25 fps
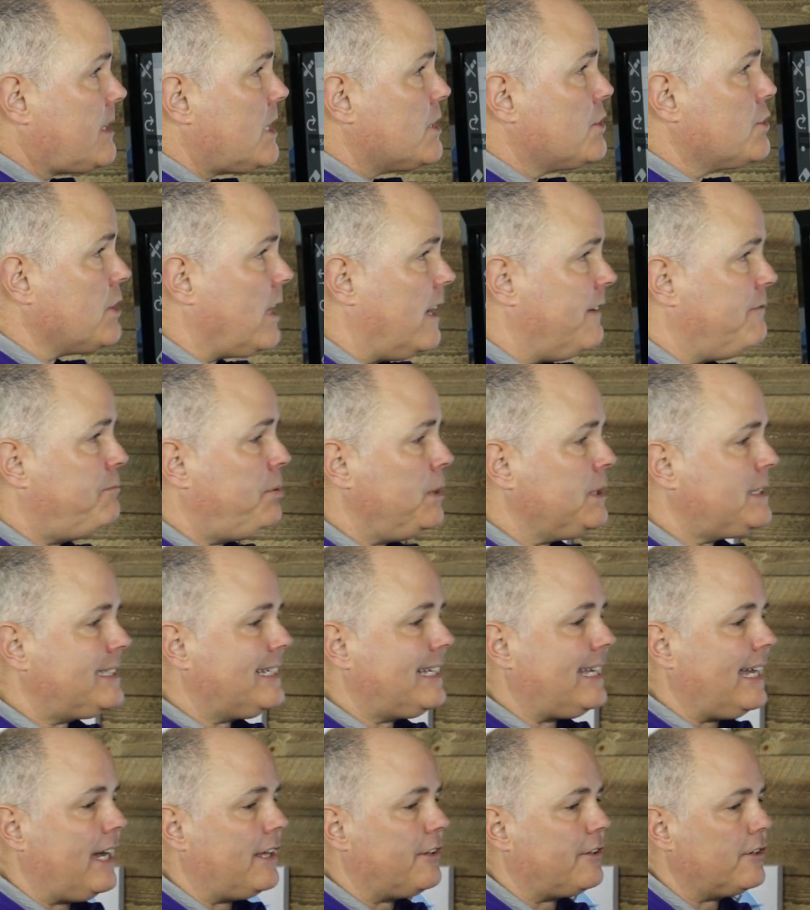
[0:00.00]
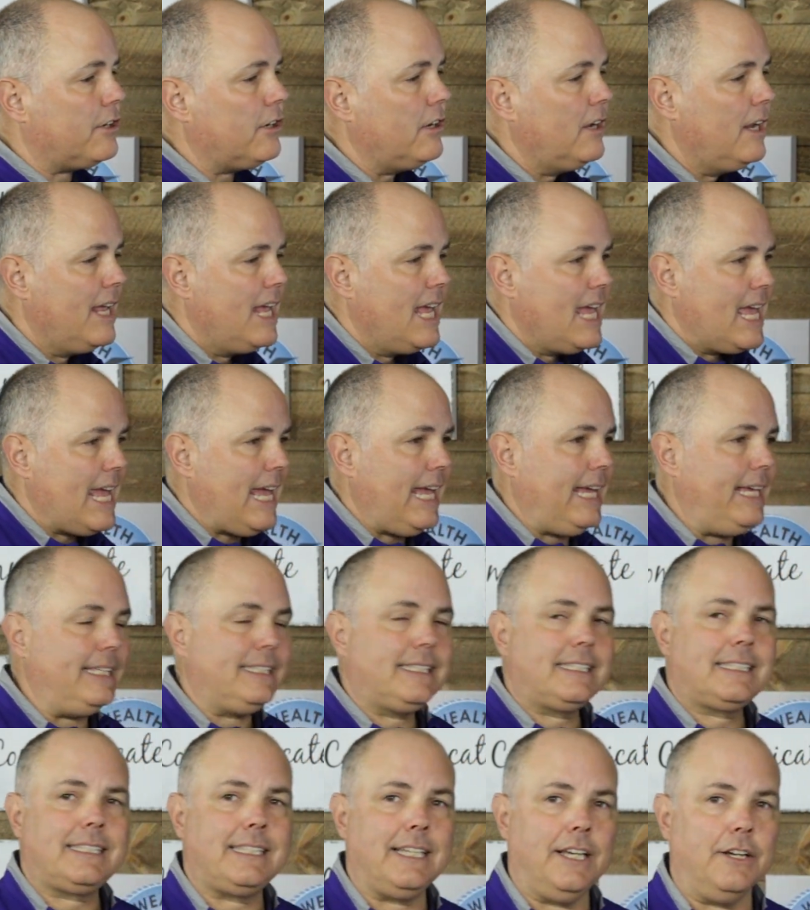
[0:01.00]
So I put together a
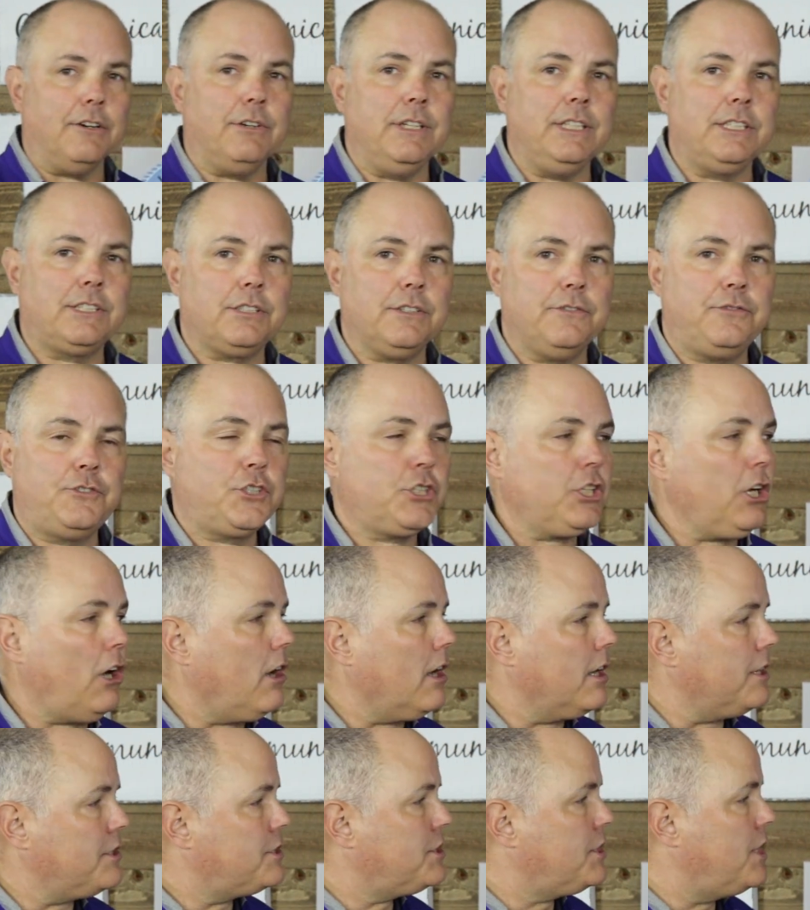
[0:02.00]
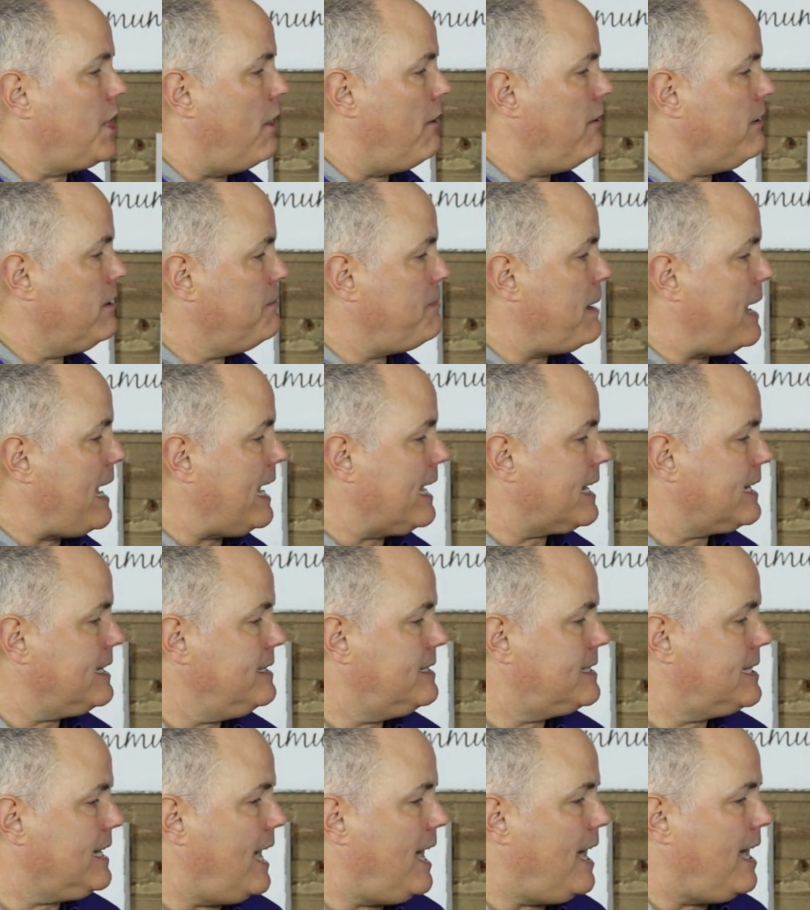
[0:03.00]
series of charts going back
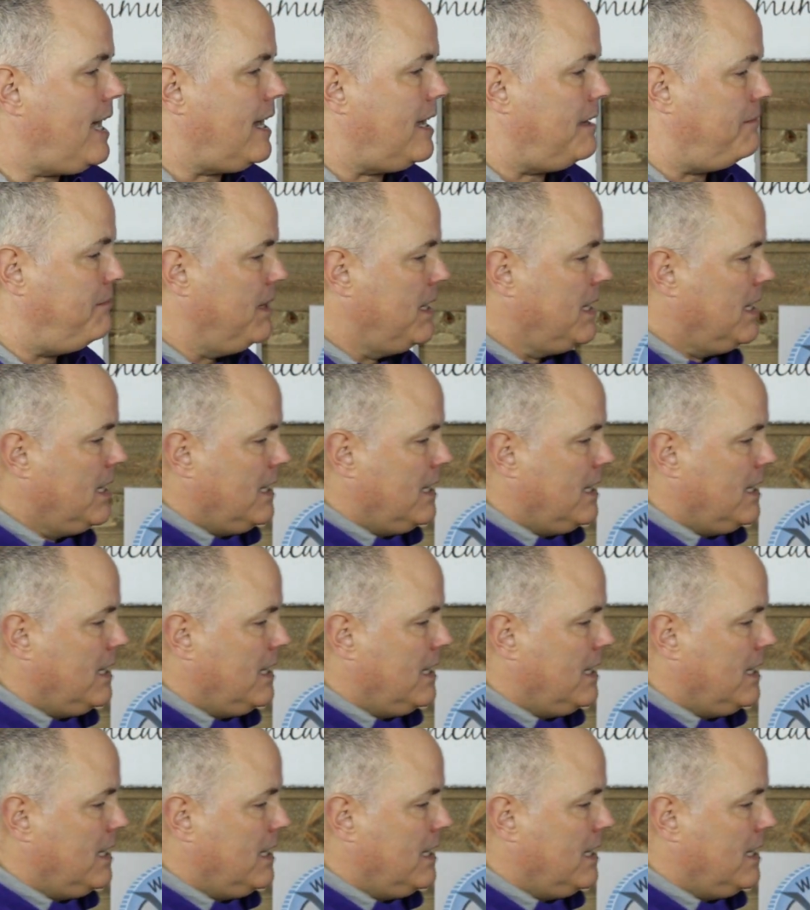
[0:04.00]
in time,